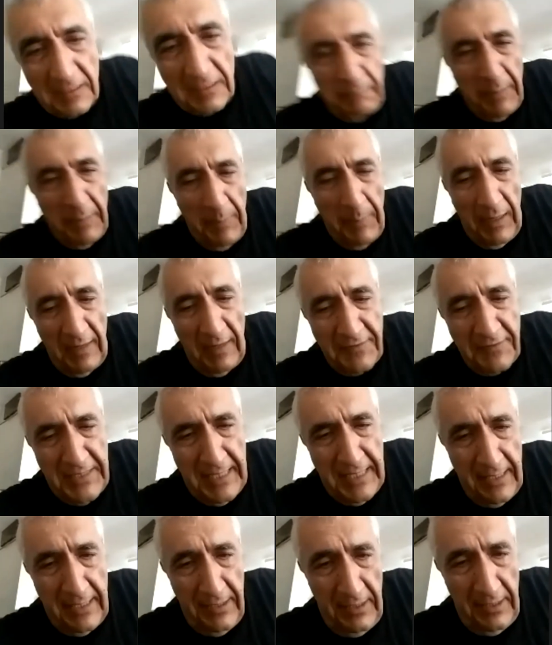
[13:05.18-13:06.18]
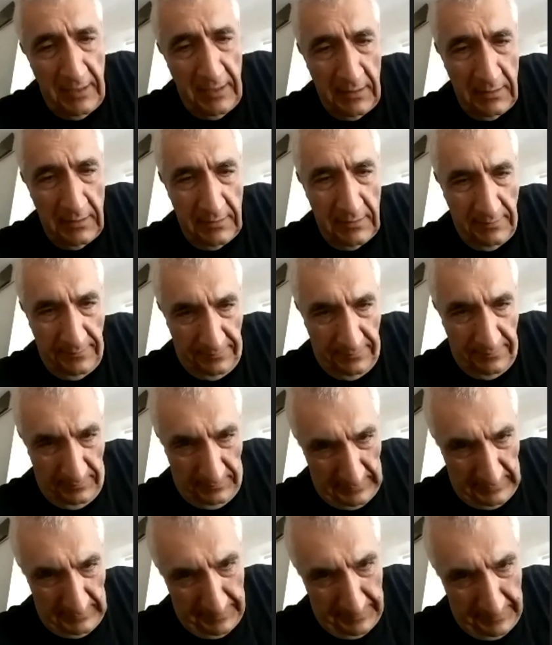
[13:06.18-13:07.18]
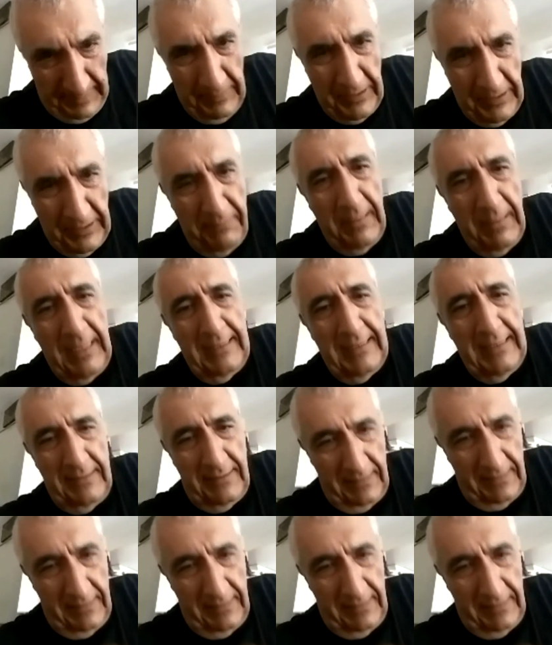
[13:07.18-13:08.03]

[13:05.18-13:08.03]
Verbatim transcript: of people loves daddy. Keep it in mind.